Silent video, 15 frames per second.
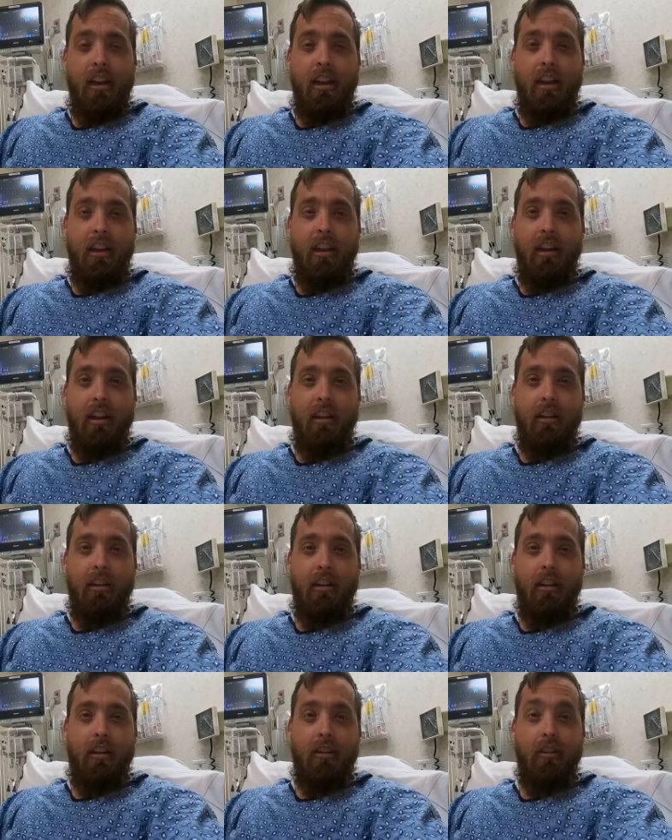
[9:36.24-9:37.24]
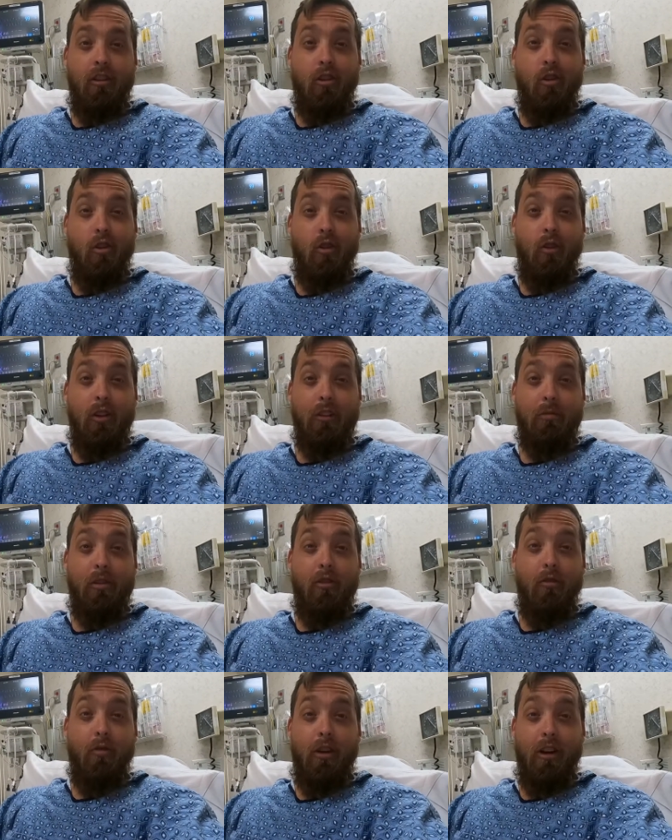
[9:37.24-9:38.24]
And uh, Nicole has
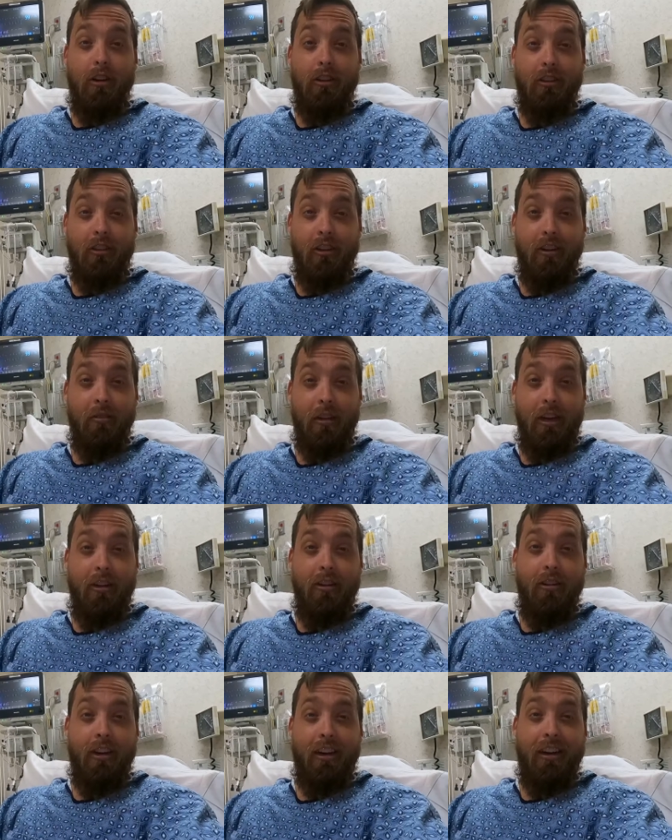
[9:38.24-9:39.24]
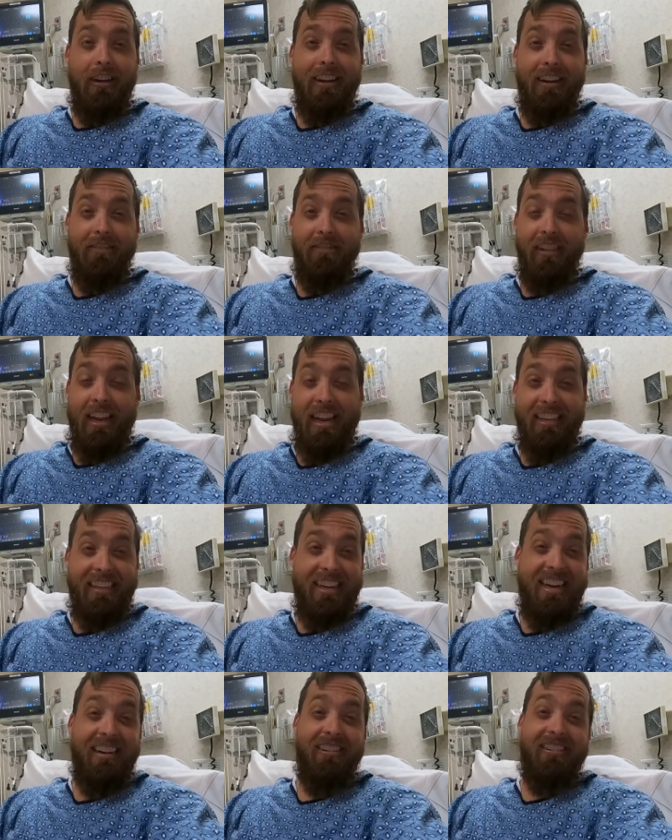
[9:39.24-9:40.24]
been a rock star. We already got a flat
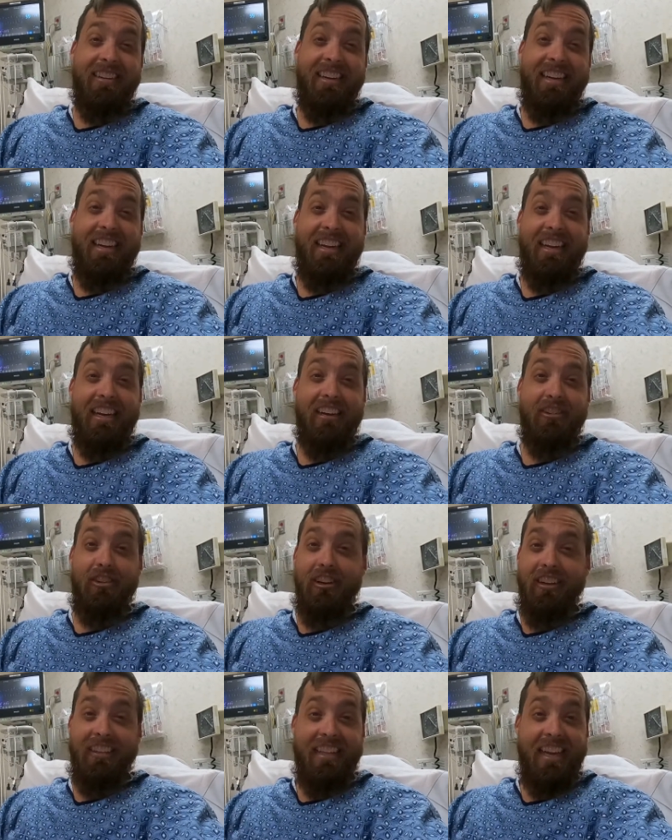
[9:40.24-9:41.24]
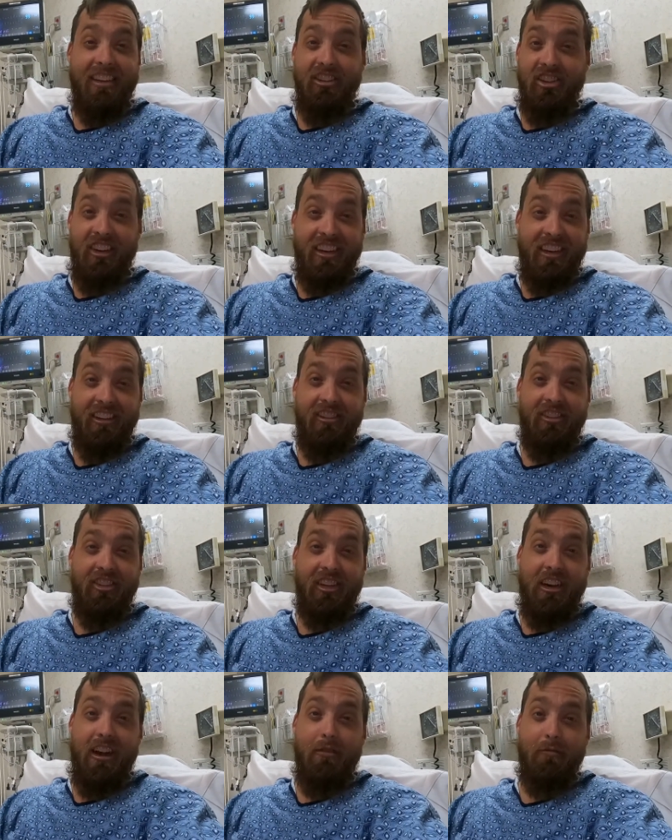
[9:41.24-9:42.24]
tire today. She got that changed.
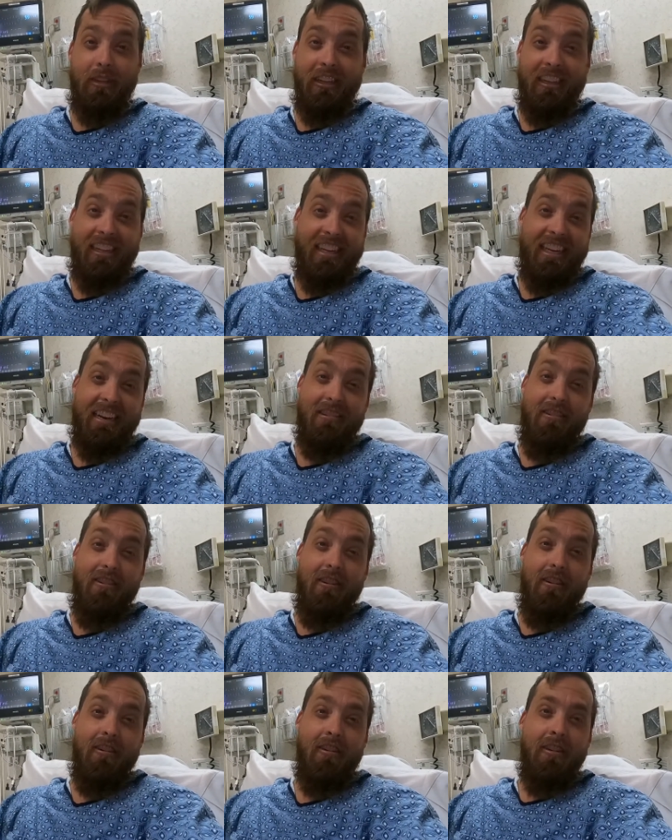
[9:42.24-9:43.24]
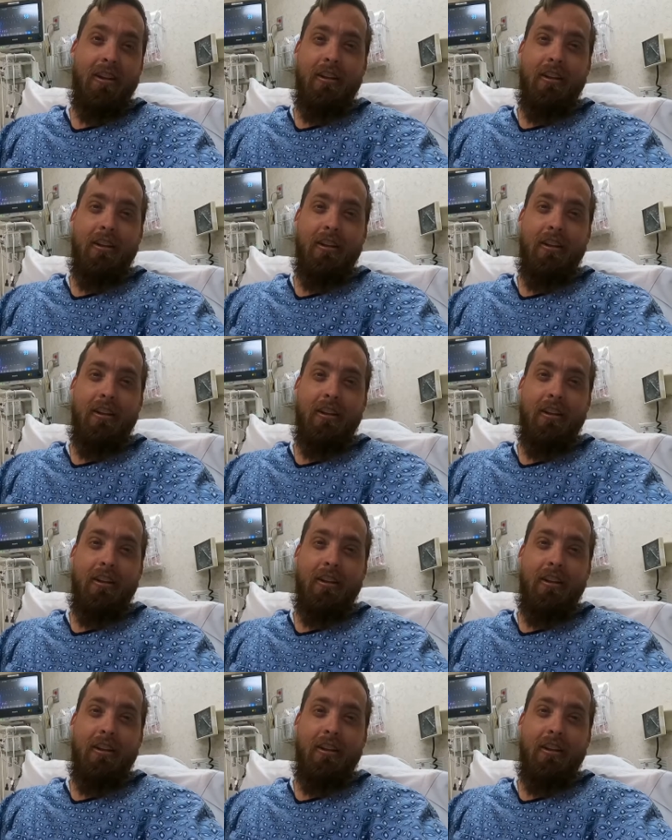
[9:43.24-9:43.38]
She got me to the ER.